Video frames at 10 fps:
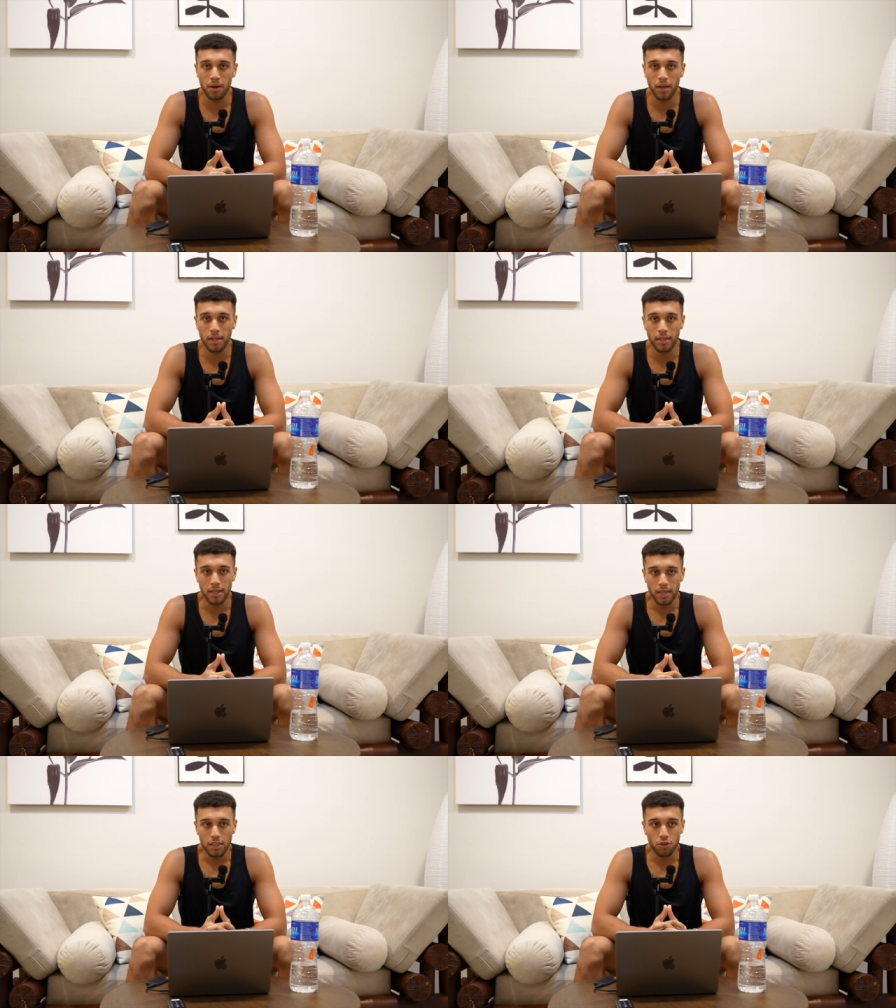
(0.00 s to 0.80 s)
Like
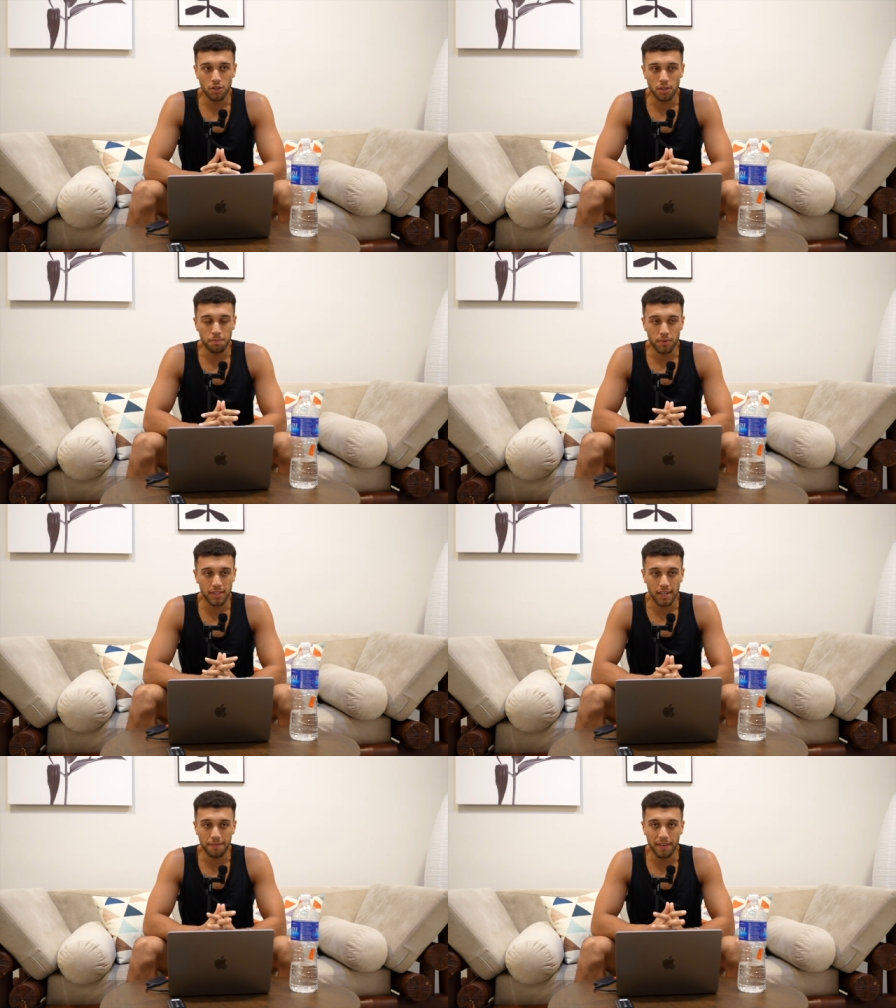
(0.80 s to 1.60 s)
just to
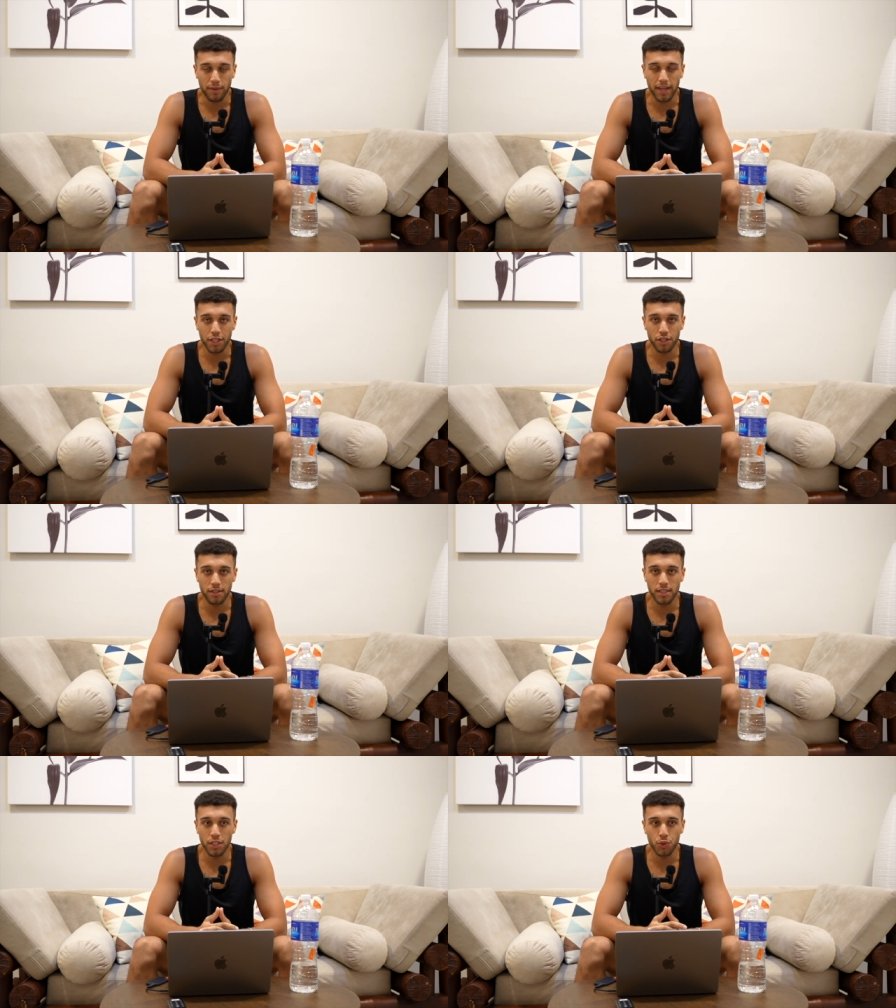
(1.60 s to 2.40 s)
set the
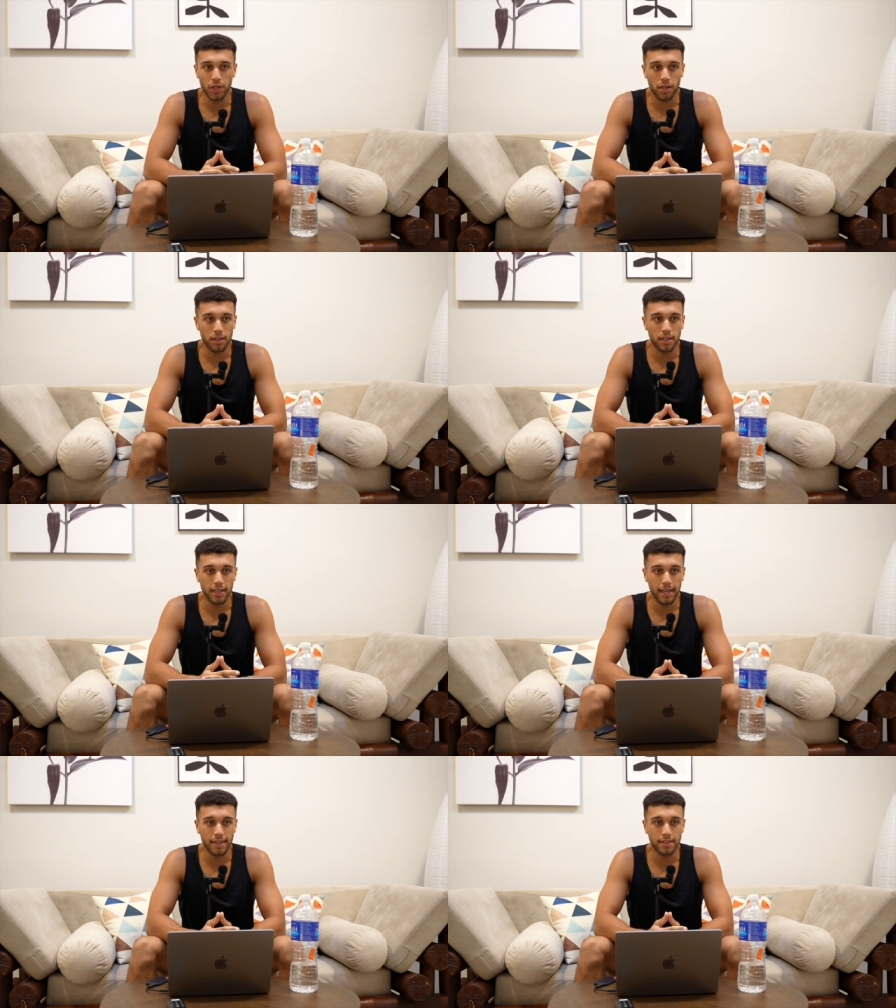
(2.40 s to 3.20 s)
foundations is you're not gonna
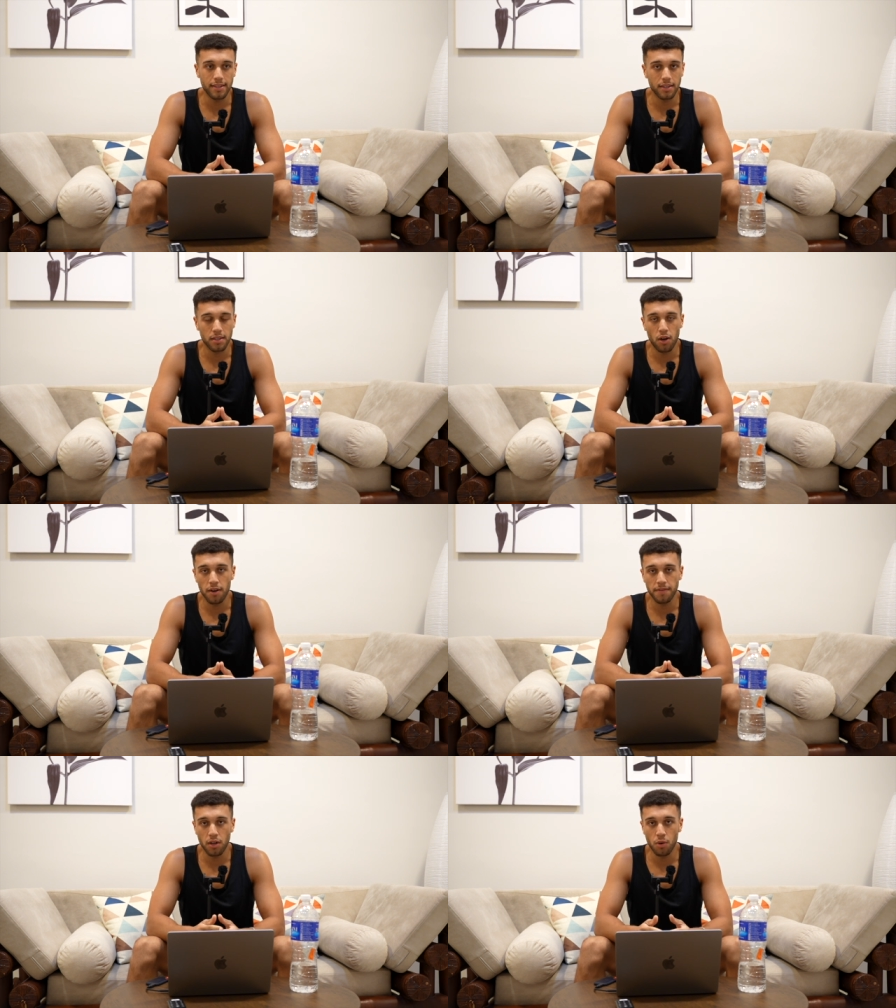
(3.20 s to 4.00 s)
get to this
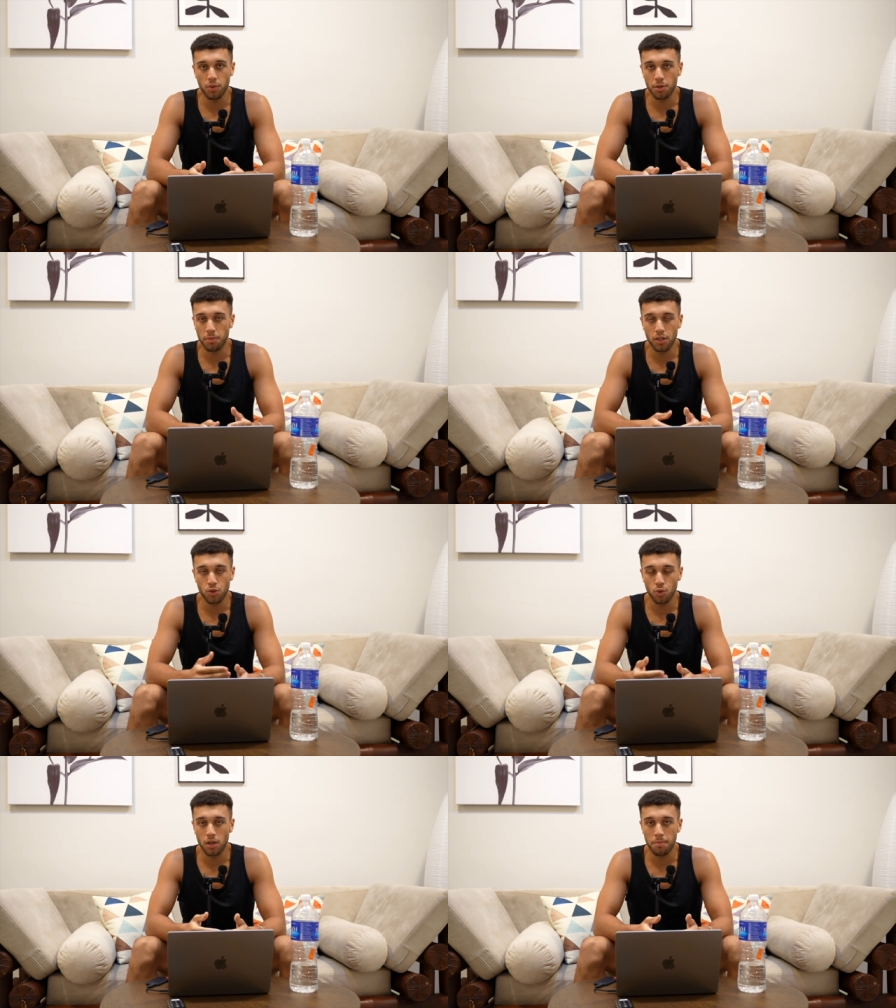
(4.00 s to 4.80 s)
lifestyle which I'm gonna
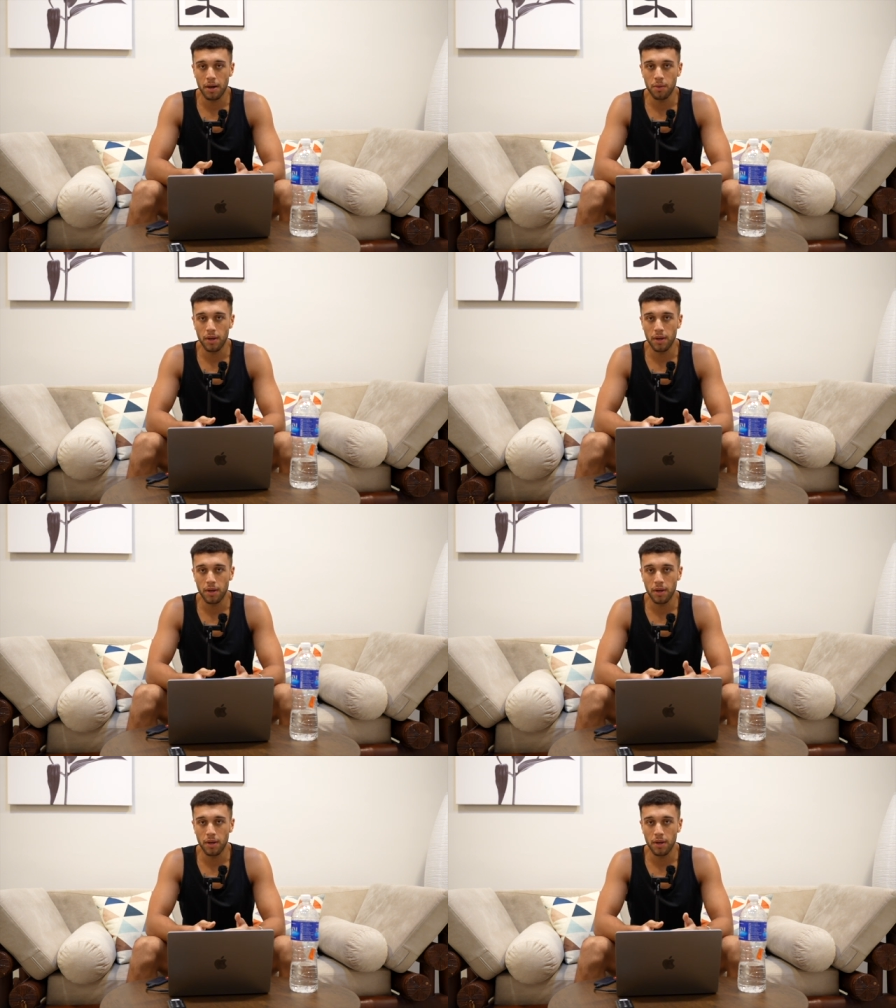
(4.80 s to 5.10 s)
talk about,